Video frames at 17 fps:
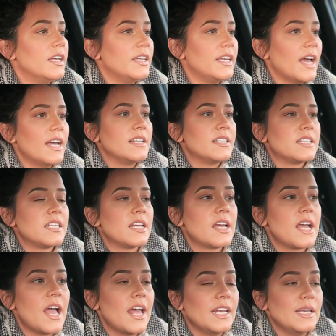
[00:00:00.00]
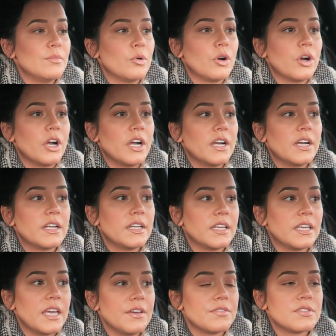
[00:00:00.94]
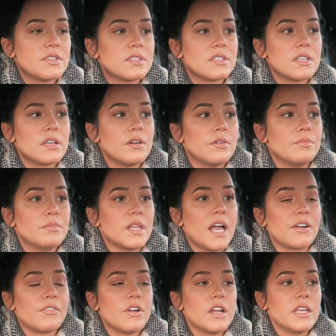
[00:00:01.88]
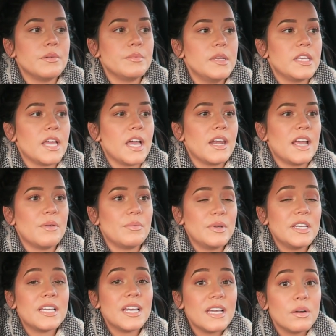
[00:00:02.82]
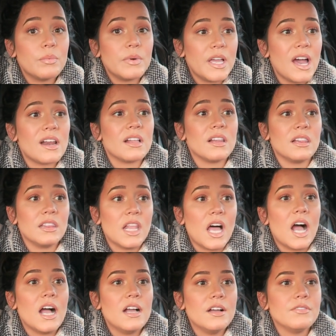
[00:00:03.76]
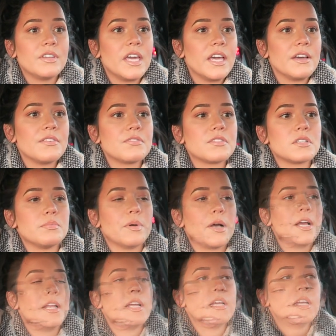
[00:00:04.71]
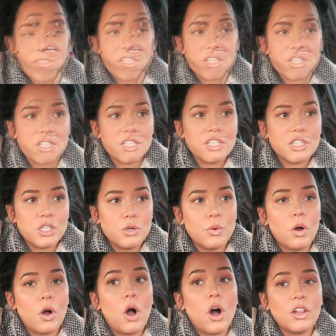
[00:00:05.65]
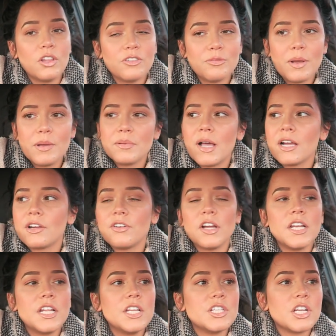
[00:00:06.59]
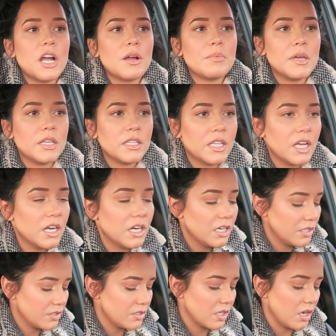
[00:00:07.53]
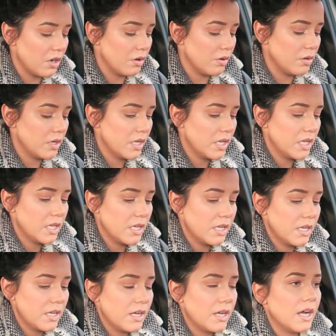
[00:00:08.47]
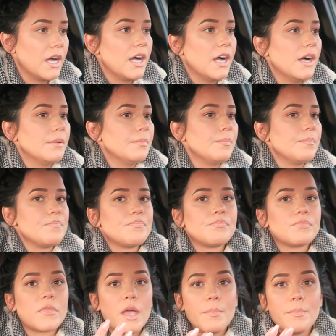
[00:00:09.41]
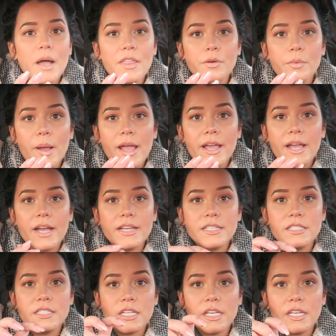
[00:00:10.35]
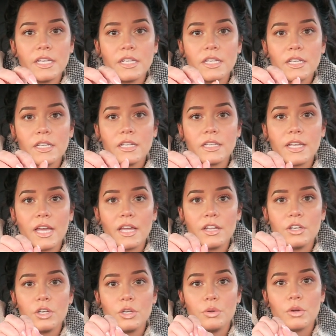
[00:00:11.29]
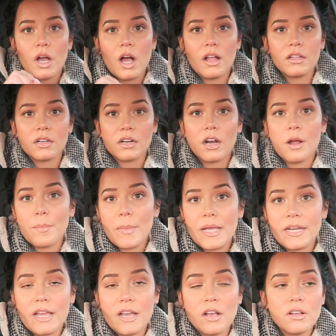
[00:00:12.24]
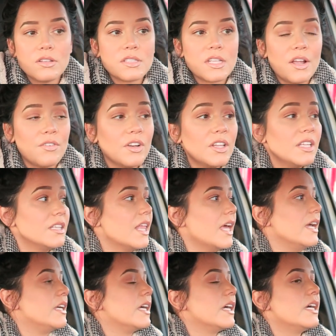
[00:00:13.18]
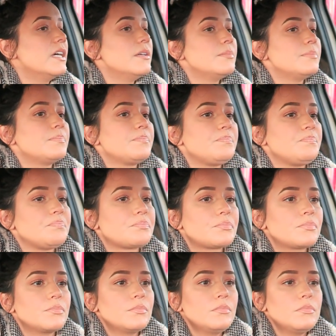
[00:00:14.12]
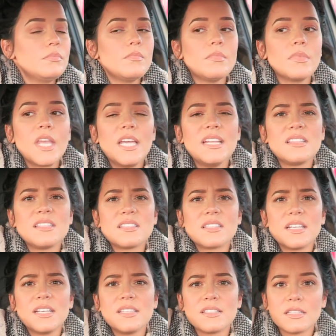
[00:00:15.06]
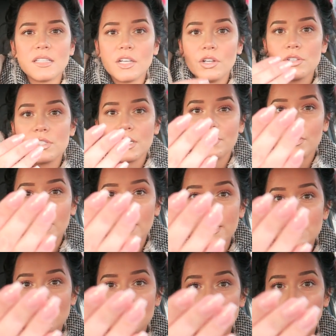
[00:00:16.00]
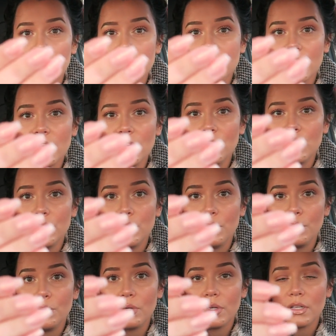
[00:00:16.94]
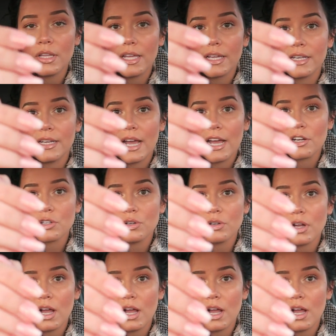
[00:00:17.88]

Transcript: get any more gifts Black Friday weekend. We get we got a lot of gifts, I guess I just didn't do all of my Black Friday shopping there. So um, by the way, I did get a new color on my nails. I really like it. It's it's a little different. It's more, it's like a nude, like natural